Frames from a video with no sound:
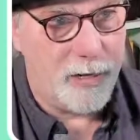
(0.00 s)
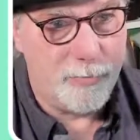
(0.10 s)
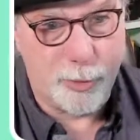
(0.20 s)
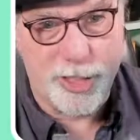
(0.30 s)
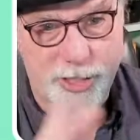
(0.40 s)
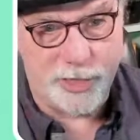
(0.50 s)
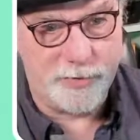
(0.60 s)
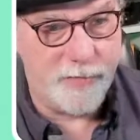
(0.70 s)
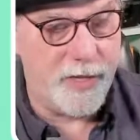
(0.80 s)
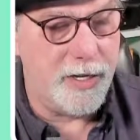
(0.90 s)
printer
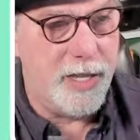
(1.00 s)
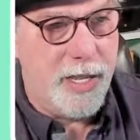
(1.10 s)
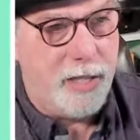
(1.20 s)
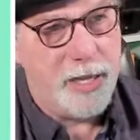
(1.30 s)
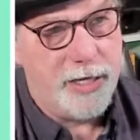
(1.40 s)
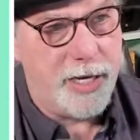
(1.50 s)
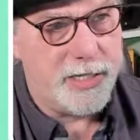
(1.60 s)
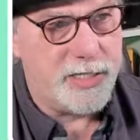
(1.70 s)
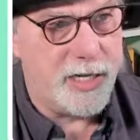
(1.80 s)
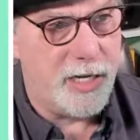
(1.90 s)
that, like
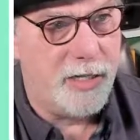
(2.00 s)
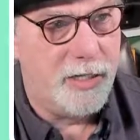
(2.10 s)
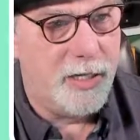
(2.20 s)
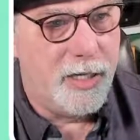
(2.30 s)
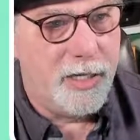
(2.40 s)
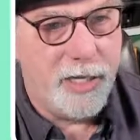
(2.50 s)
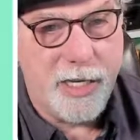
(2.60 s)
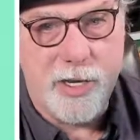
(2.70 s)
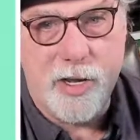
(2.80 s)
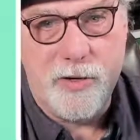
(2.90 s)
at
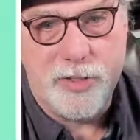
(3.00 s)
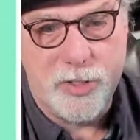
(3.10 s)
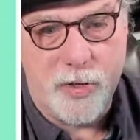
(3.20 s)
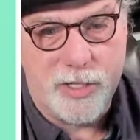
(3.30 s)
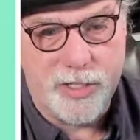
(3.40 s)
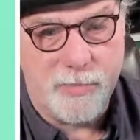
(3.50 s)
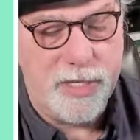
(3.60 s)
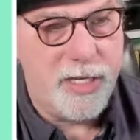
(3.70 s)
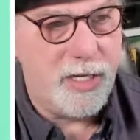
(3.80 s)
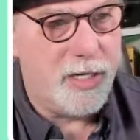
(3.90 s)
Kinko's or some
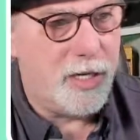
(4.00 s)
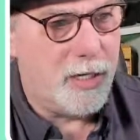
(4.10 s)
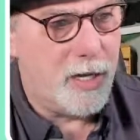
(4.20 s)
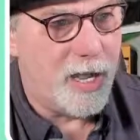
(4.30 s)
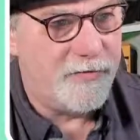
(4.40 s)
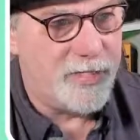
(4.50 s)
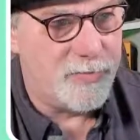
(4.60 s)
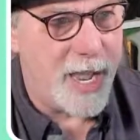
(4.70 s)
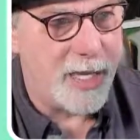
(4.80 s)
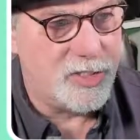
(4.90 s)
of the Office
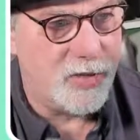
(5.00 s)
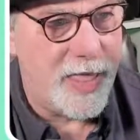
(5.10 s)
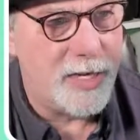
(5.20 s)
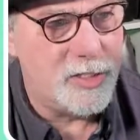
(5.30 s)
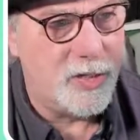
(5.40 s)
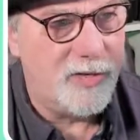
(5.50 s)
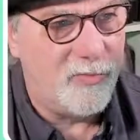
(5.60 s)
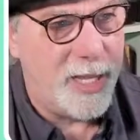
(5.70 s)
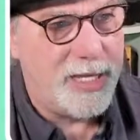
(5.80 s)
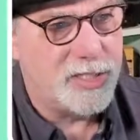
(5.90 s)
Max or that sort of
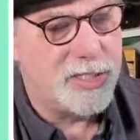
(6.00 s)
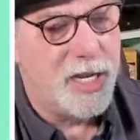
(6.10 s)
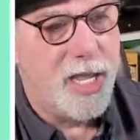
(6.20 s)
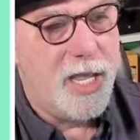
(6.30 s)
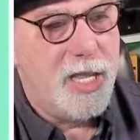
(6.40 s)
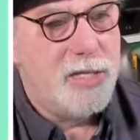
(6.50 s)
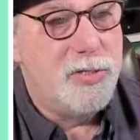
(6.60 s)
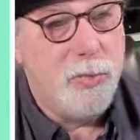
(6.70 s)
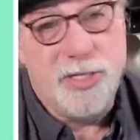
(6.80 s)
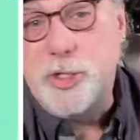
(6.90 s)
place,
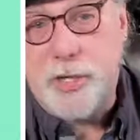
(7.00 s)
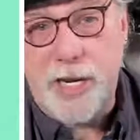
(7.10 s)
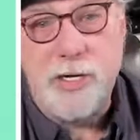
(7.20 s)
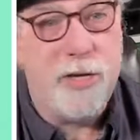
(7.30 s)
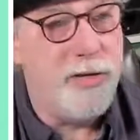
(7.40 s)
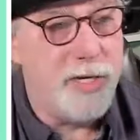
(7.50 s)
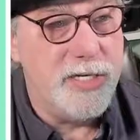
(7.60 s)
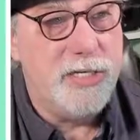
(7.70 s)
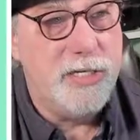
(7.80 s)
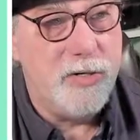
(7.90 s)
which you can do.
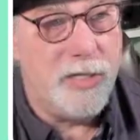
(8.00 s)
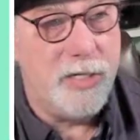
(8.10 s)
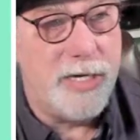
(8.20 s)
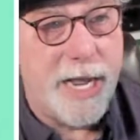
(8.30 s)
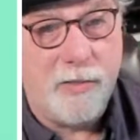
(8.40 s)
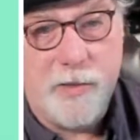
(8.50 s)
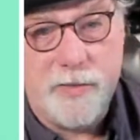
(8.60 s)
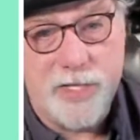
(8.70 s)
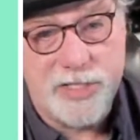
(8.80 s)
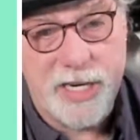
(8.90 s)
You can download
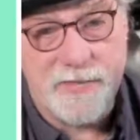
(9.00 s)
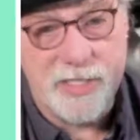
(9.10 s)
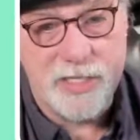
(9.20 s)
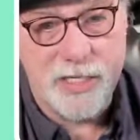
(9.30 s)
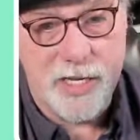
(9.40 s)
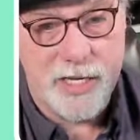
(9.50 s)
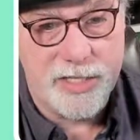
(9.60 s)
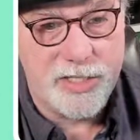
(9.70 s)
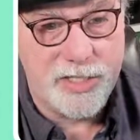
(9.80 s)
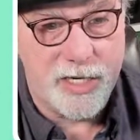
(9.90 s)
this, save it
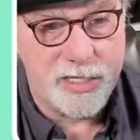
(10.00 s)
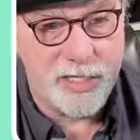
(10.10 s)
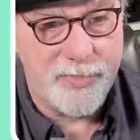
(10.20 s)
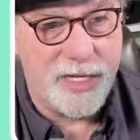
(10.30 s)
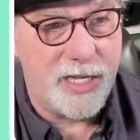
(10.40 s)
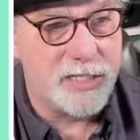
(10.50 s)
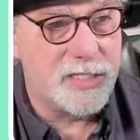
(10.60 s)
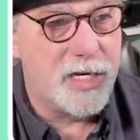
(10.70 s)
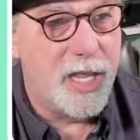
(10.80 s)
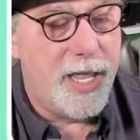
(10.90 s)
as something
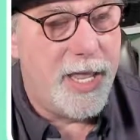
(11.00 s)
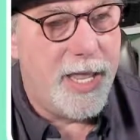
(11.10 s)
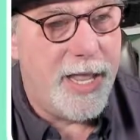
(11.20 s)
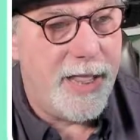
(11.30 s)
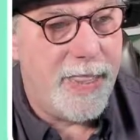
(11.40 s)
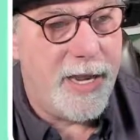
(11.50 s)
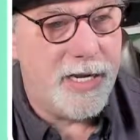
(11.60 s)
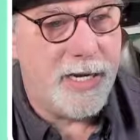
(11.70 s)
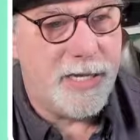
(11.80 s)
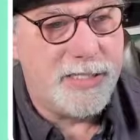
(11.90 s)
else, and
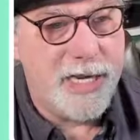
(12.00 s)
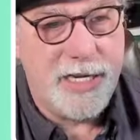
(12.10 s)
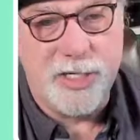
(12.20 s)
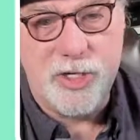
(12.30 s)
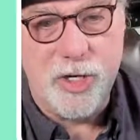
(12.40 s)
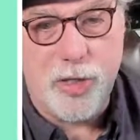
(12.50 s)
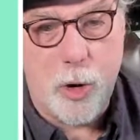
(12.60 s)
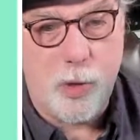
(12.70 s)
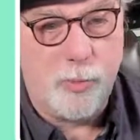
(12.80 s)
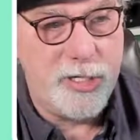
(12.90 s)
then take it to your
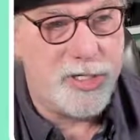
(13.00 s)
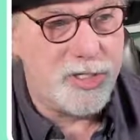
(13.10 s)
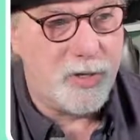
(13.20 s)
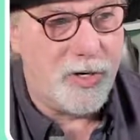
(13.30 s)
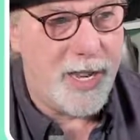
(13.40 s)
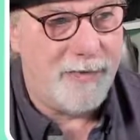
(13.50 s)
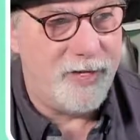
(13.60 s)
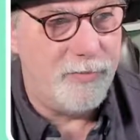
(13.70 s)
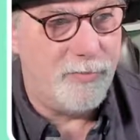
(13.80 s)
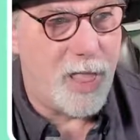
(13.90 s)
local print store and have
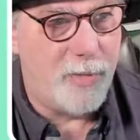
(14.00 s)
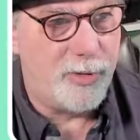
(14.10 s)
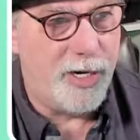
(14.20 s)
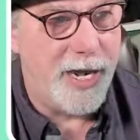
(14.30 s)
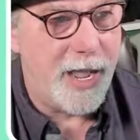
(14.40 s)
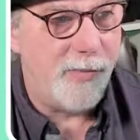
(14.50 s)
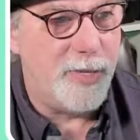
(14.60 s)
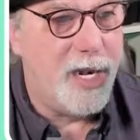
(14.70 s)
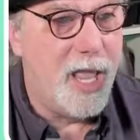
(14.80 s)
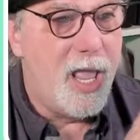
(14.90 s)
it printed out.
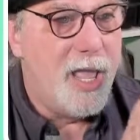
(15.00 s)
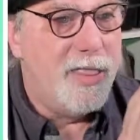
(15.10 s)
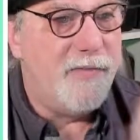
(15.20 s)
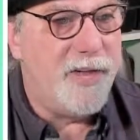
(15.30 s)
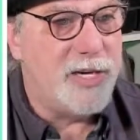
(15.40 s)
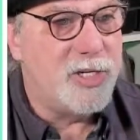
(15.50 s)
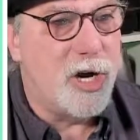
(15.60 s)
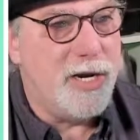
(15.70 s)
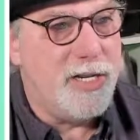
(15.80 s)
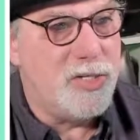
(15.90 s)
But the fan
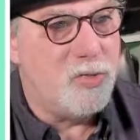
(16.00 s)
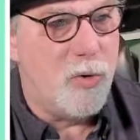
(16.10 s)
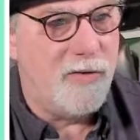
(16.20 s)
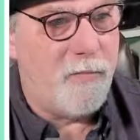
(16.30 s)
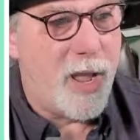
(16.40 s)
chart is one of my